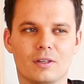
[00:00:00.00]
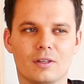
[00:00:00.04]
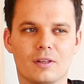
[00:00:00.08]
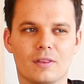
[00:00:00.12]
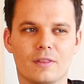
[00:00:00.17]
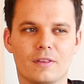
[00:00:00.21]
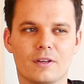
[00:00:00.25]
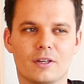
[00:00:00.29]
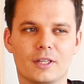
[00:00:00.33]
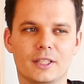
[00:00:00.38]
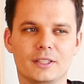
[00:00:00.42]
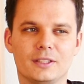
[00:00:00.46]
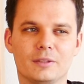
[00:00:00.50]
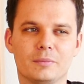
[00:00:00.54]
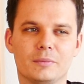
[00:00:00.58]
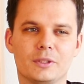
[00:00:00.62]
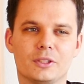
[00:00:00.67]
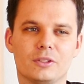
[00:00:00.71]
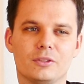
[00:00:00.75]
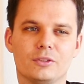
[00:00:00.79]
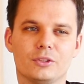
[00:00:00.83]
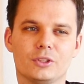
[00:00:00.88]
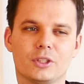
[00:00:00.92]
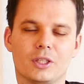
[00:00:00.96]
the rhythm
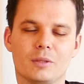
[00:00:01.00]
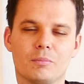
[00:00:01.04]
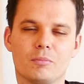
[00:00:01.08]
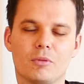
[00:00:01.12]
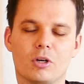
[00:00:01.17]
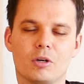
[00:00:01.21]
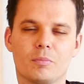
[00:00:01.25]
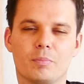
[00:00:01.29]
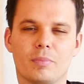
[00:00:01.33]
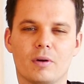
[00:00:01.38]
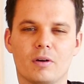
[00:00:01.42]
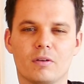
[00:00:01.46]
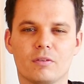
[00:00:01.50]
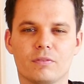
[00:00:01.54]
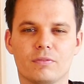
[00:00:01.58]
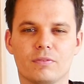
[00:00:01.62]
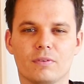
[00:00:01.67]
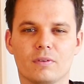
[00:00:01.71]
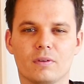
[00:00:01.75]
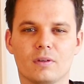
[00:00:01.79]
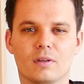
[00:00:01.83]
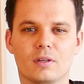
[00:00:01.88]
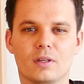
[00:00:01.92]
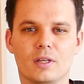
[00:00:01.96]
is usually more
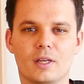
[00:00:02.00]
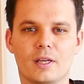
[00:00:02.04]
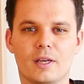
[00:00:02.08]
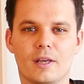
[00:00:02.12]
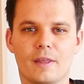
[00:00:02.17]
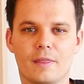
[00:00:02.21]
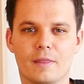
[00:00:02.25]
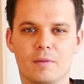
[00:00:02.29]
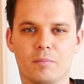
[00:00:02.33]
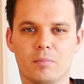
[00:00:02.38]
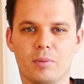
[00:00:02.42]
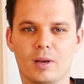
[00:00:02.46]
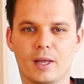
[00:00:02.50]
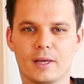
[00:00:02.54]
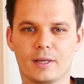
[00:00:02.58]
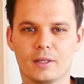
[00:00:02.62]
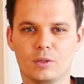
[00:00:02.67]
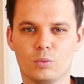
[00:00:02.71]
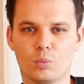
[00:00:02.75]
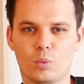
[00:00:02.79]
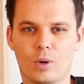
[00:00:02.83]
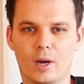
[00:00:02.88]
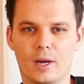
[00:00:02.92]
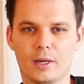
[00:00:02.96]
powerful in the black
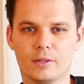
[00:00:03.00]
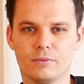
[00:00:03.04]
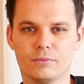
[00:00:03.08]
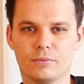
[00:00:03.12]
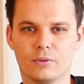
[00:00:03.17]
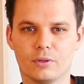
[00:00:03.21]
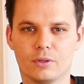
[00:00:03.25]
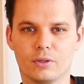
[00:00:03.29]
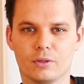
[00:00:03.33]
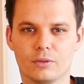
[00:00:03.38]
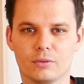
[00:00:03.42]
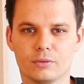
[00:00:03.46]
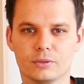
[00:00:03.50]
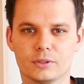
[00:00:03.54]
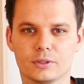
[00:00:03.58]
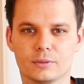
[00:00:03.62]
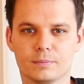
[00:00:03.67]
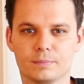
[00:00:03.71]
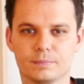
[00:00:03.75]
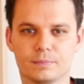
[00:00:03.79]
and white photos,